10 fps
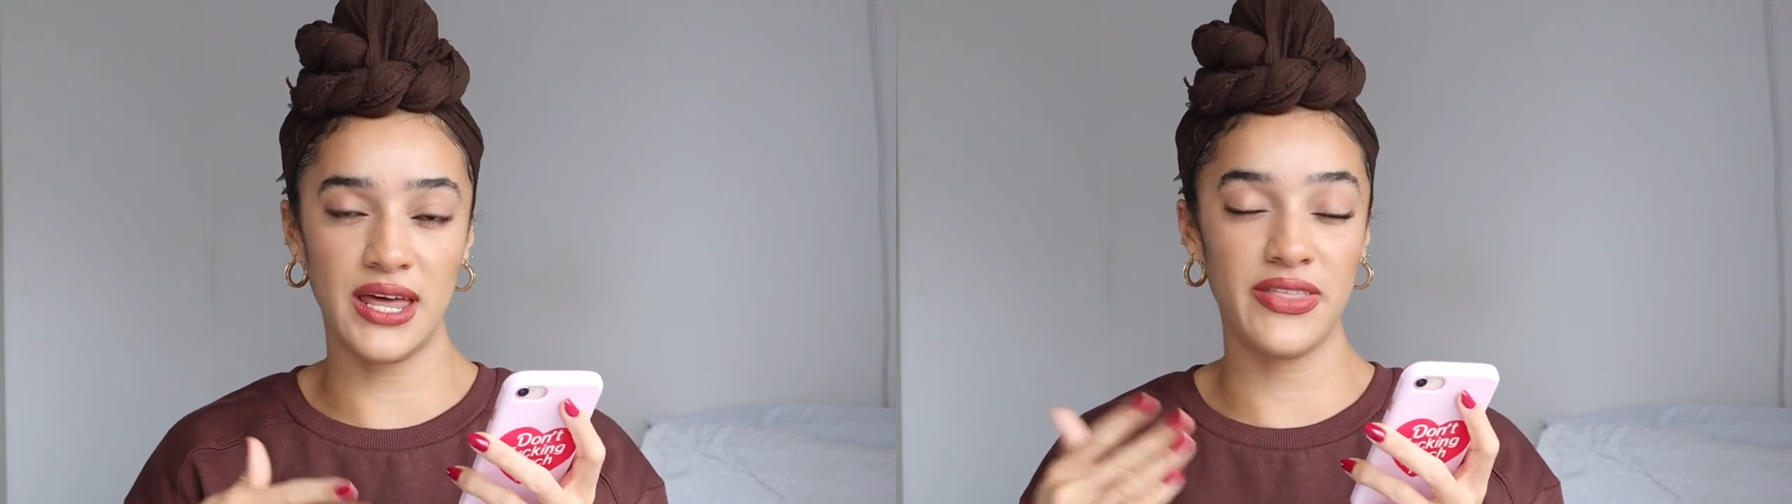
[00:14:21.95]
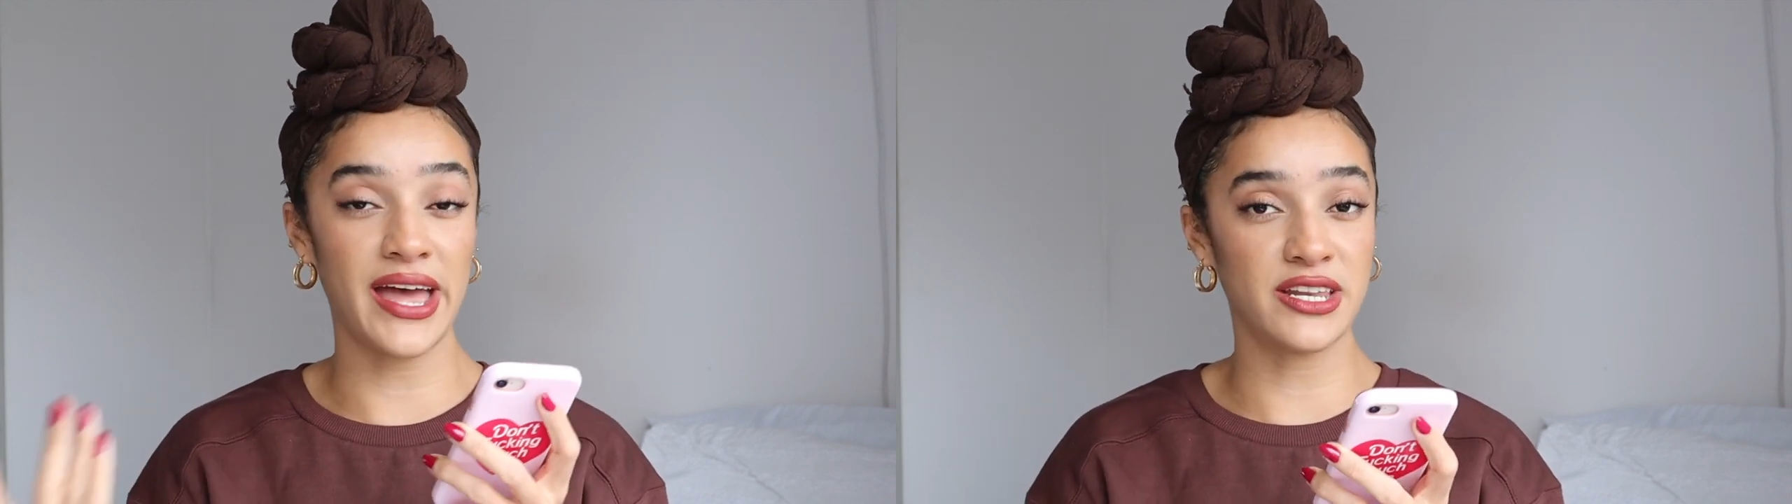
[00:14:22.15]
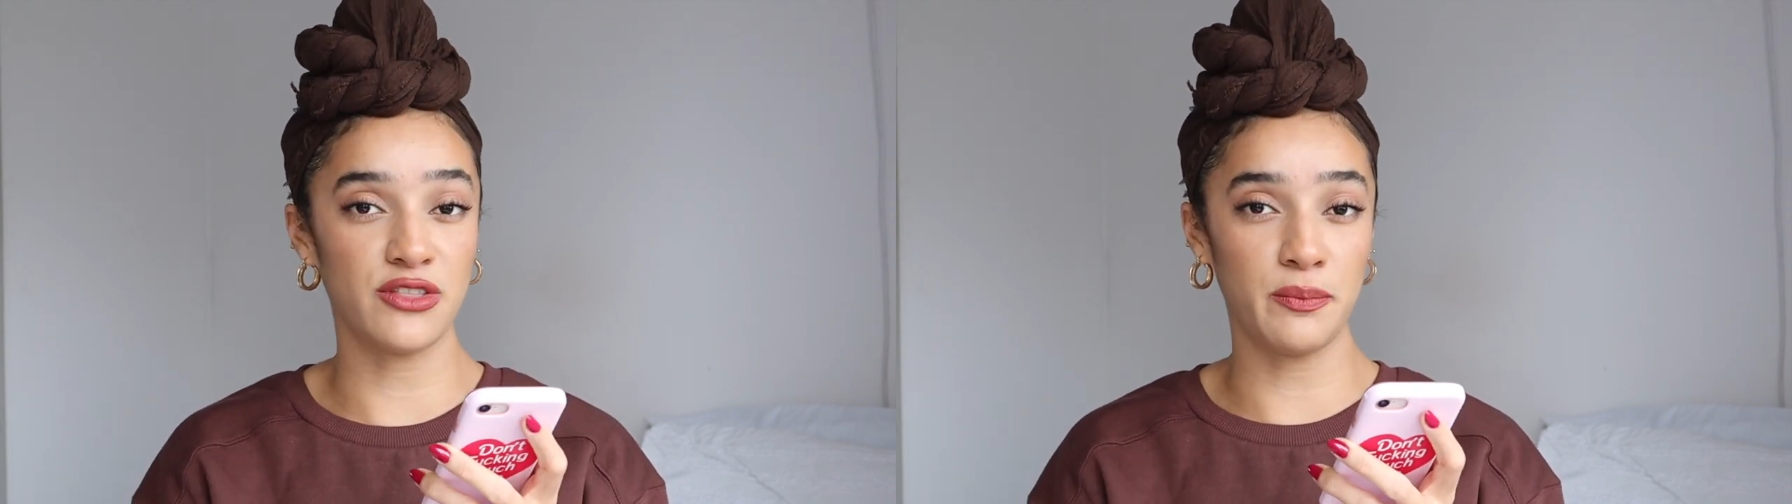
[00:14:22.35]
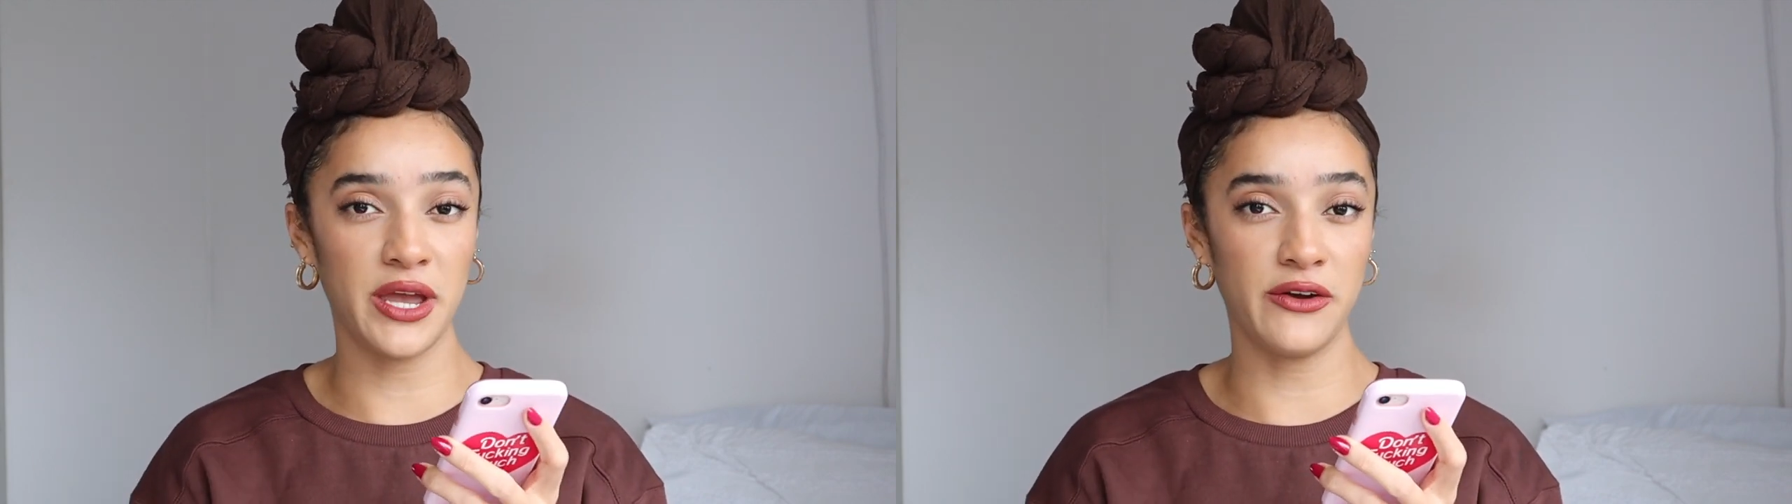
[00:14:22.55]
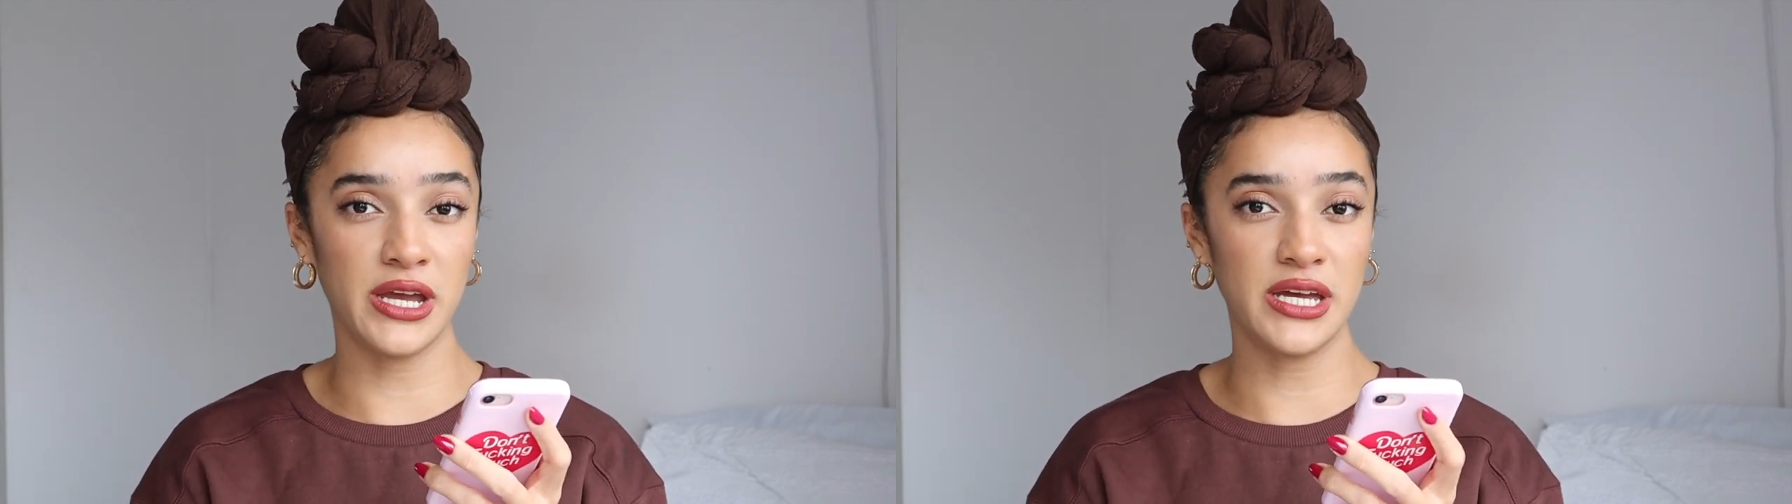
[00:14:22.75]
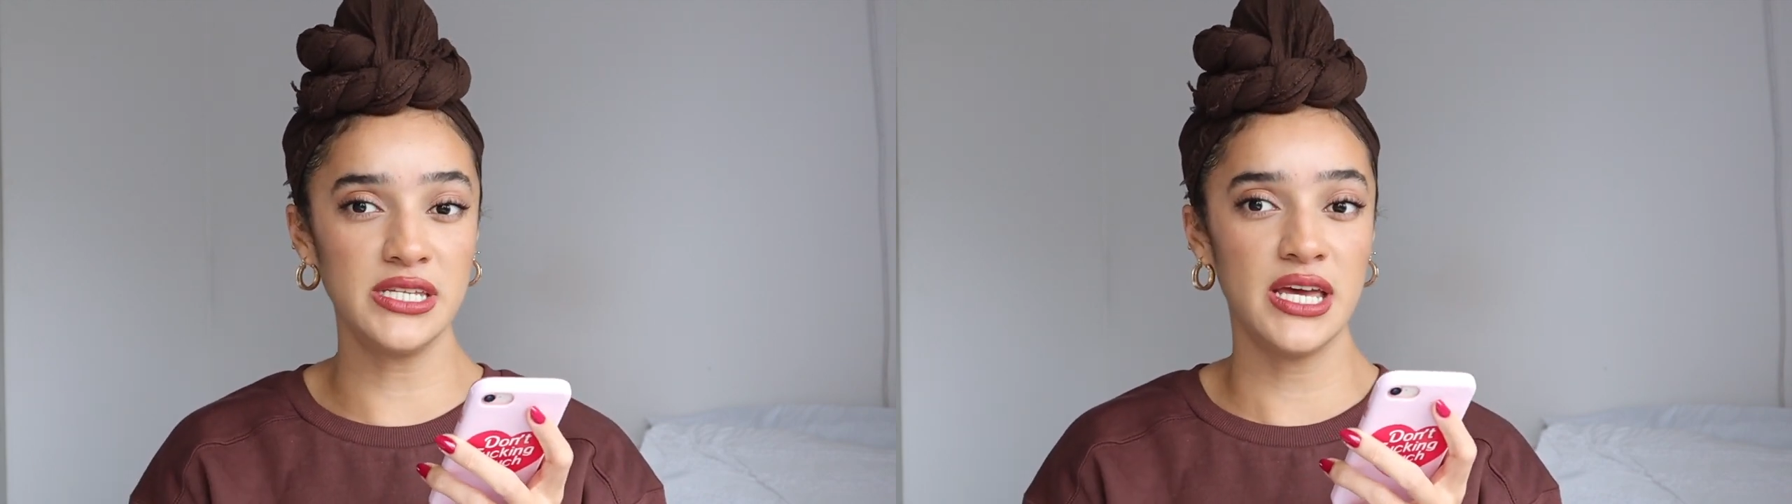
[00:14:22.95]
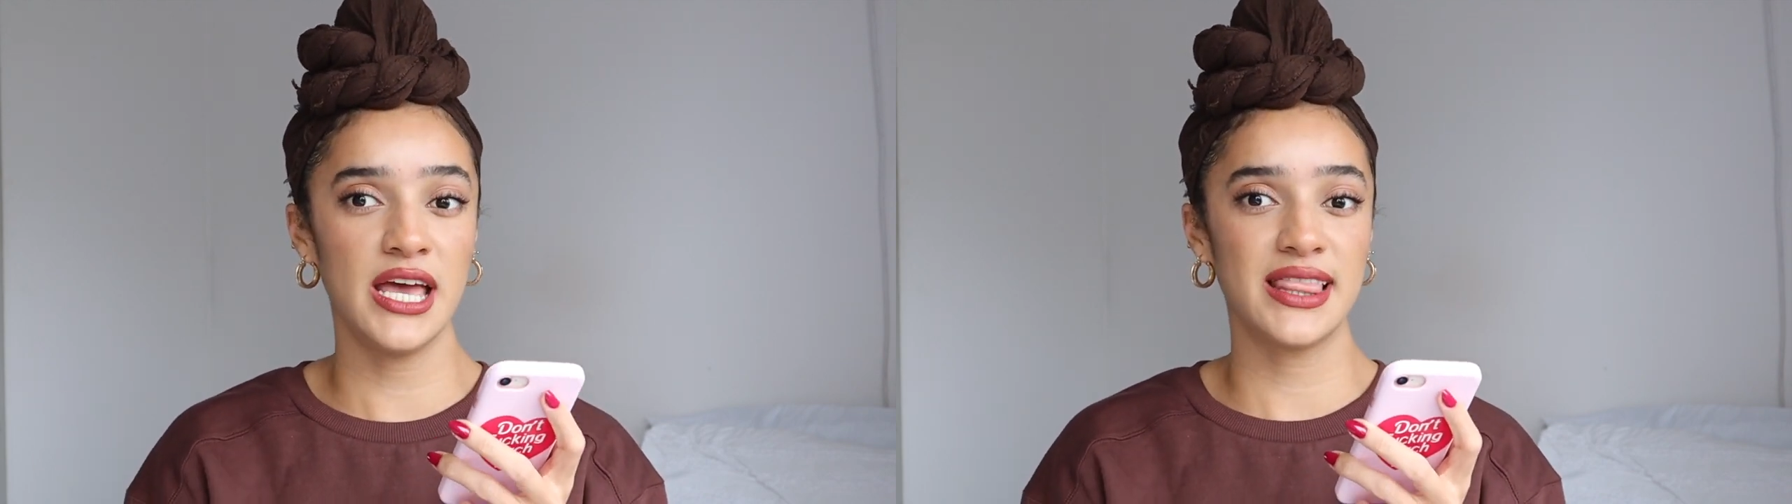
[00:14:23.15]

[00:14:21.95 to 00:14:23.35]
at the end of the period,